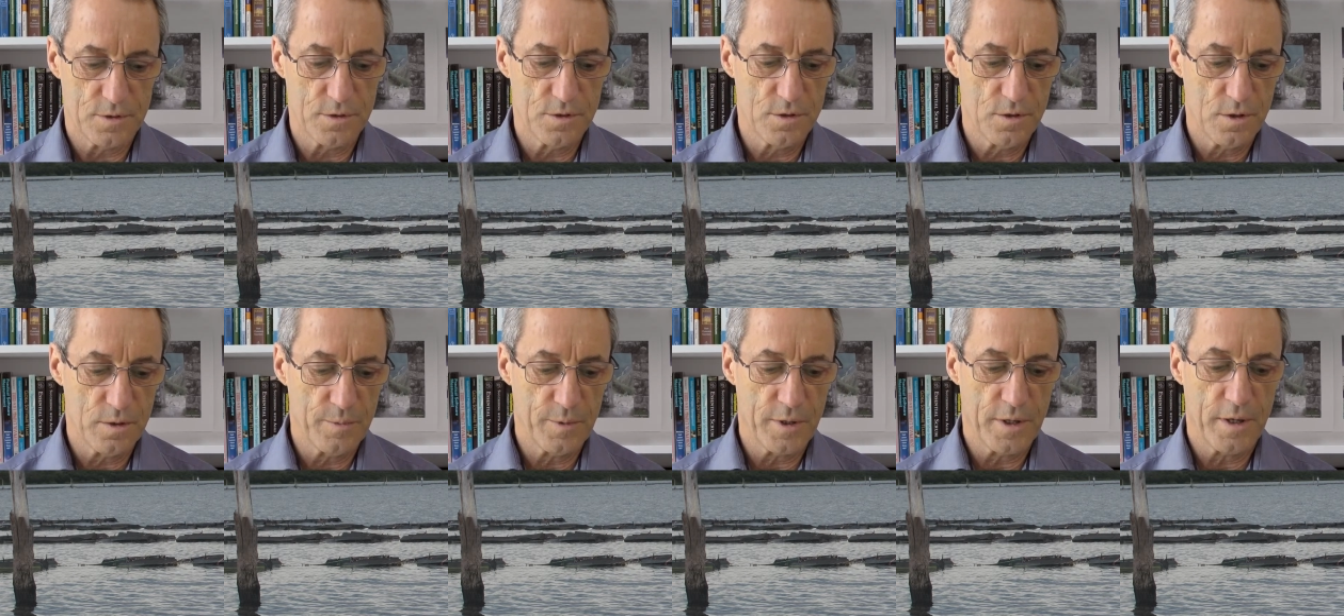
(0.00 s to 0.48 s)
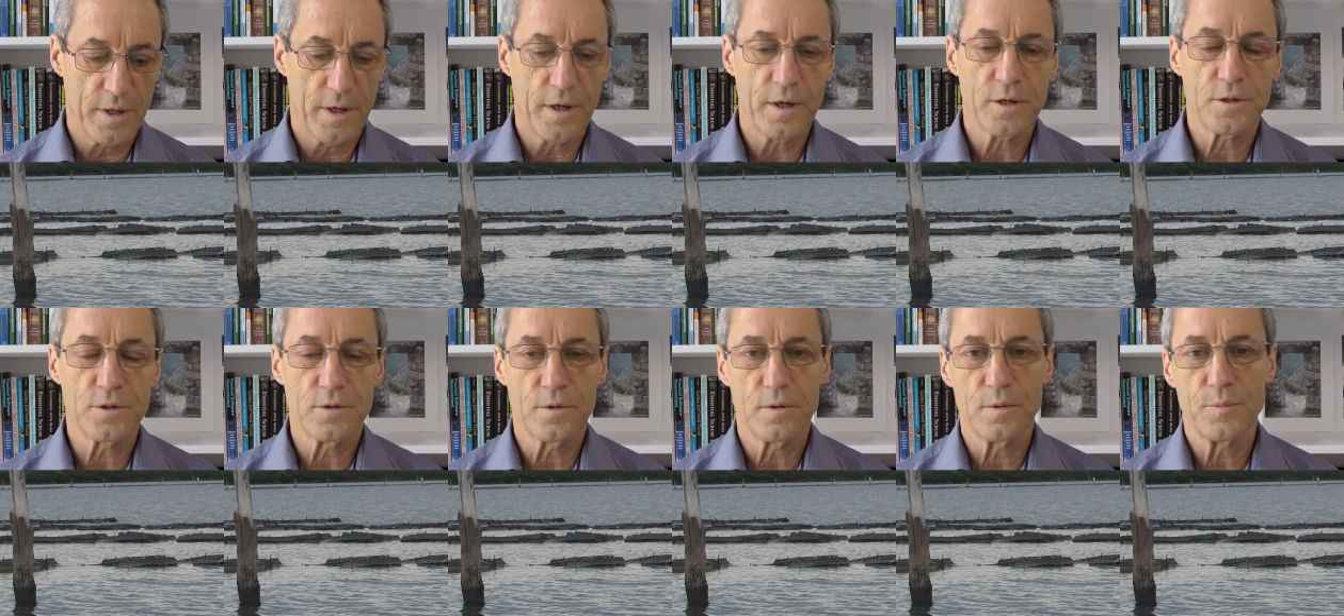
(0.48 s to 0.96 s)
Determine
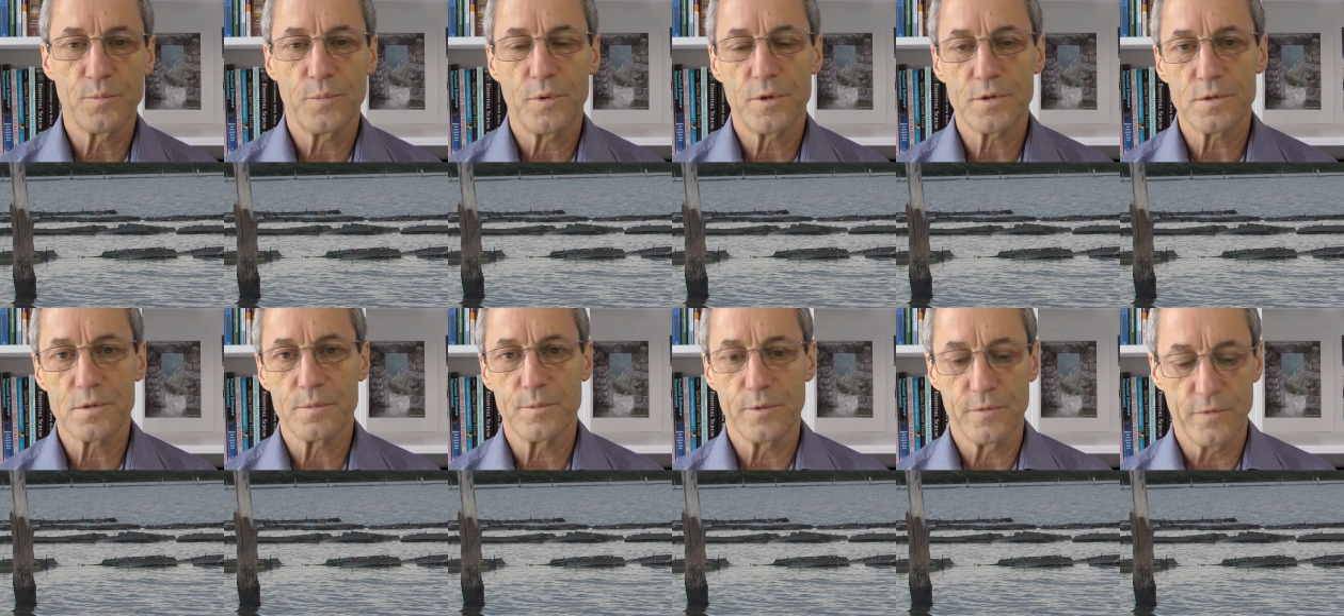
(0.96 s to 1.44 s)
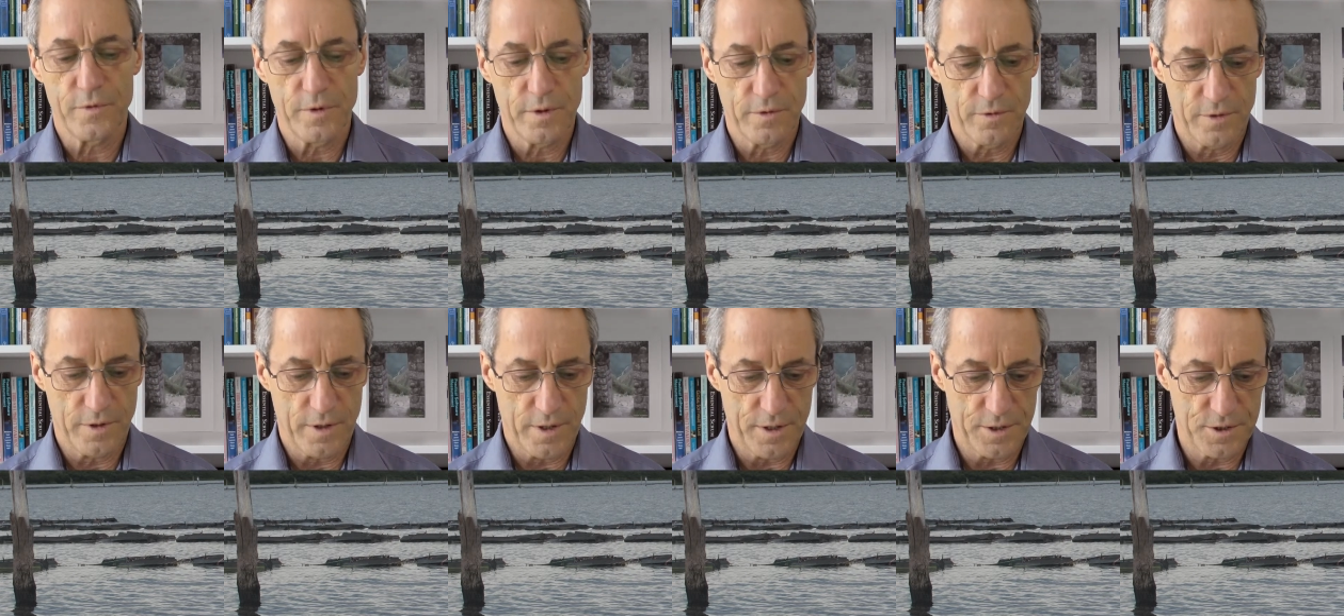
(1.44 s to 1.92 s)
actual and possible
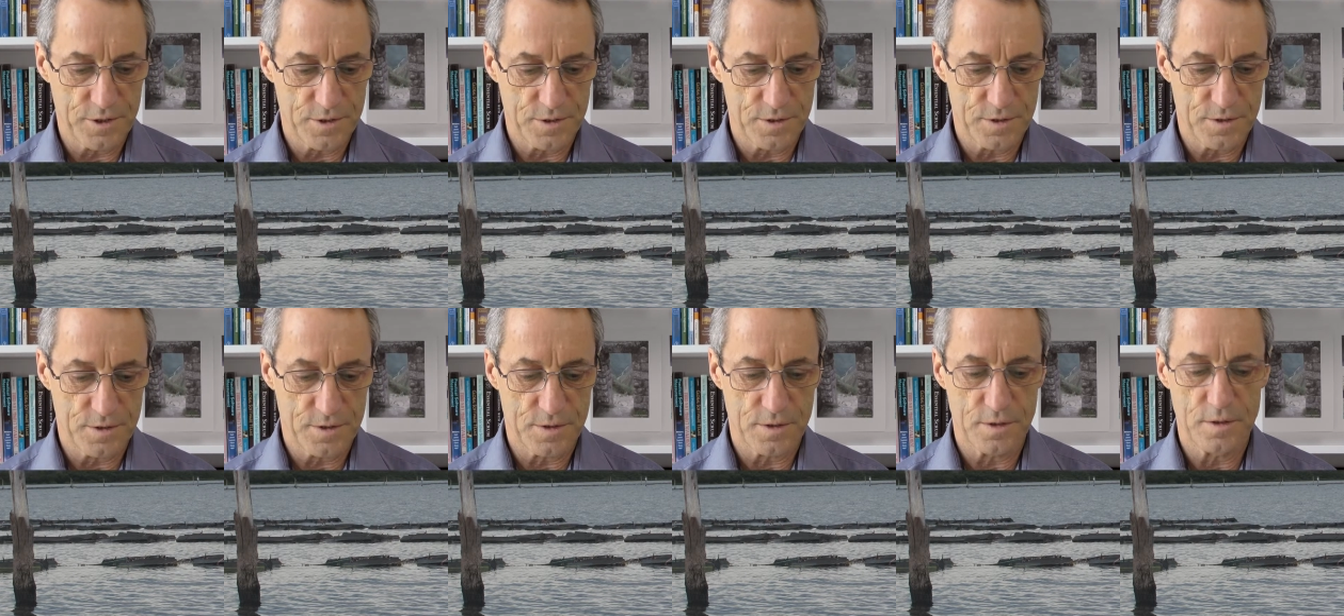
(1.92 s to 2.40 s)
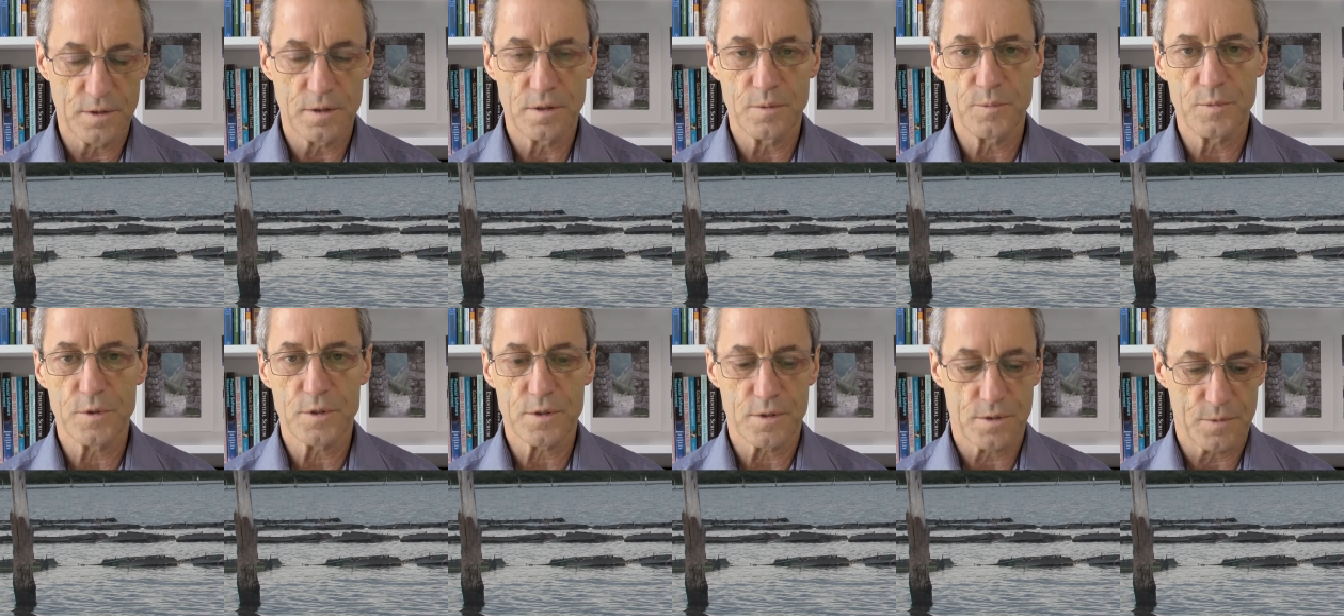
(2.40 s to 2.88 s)
variations in
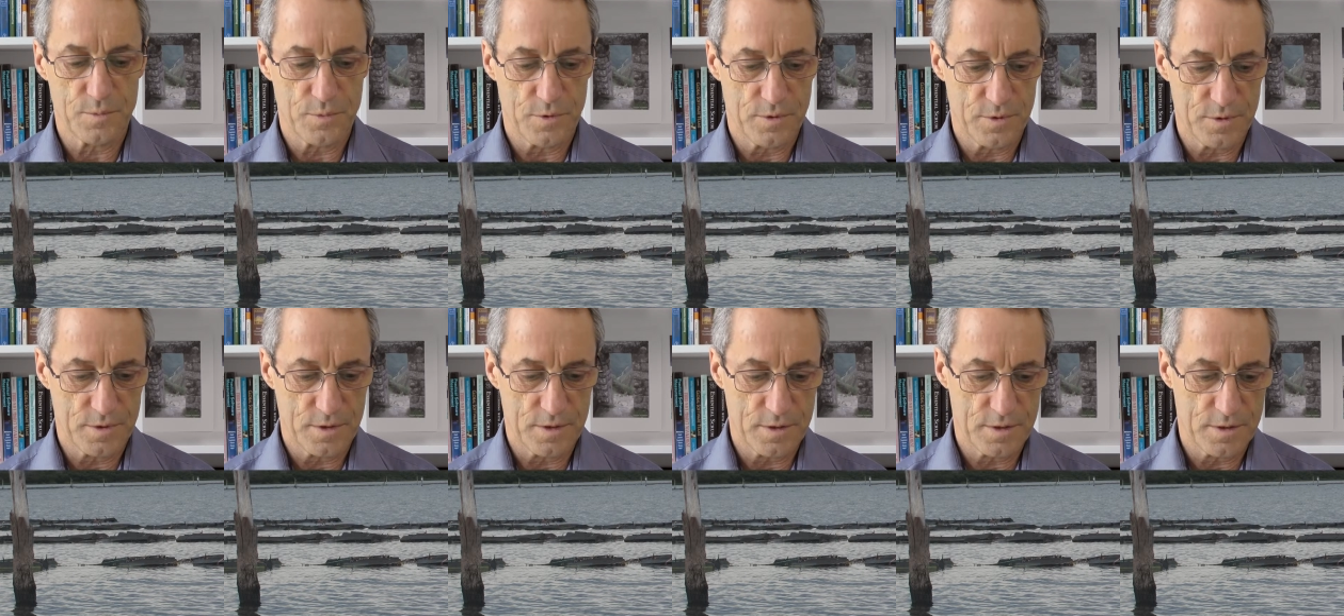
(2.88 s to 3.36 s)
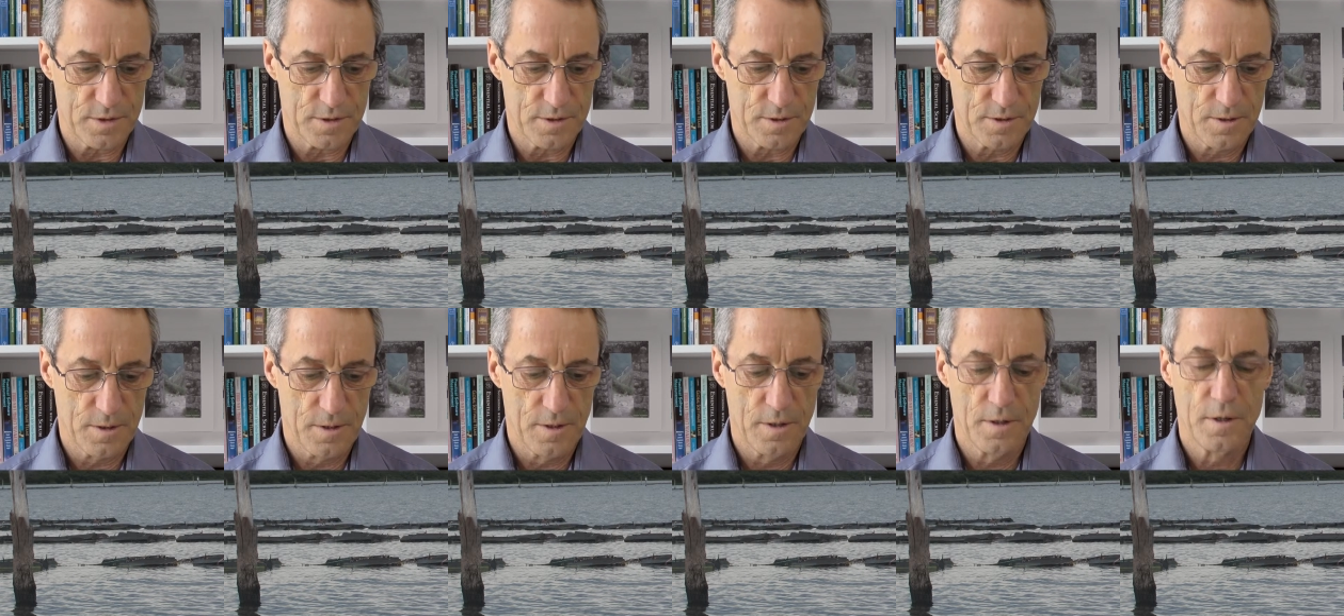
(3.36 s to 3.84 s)
the business
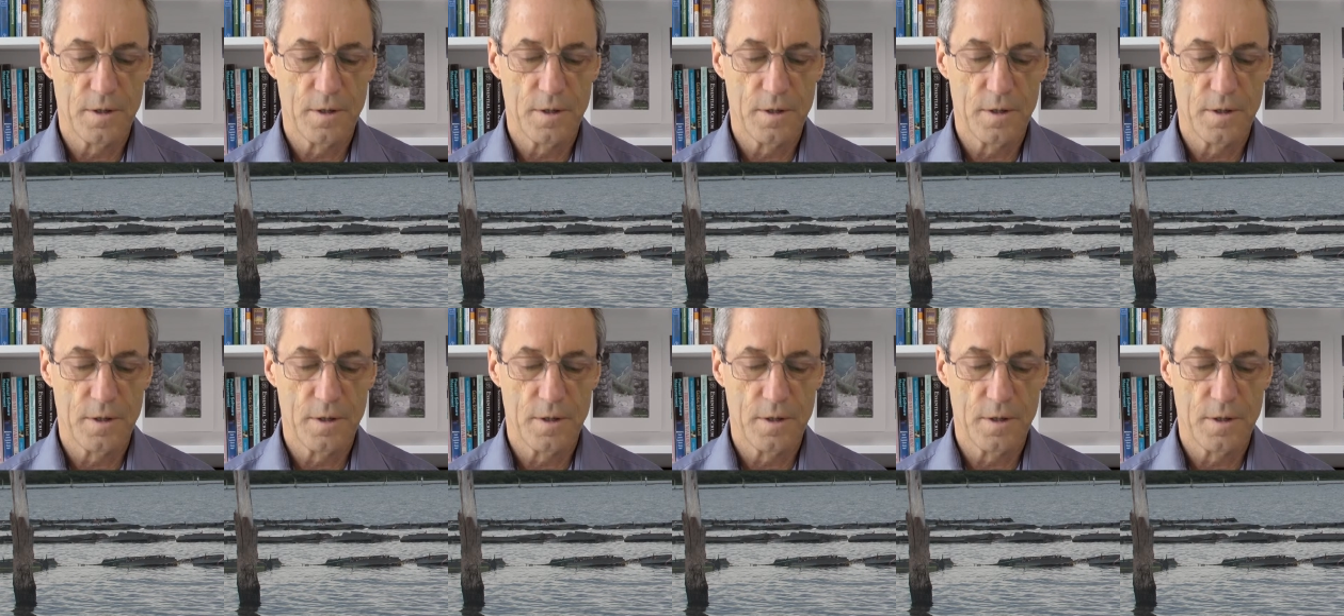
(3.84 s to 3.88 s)
processes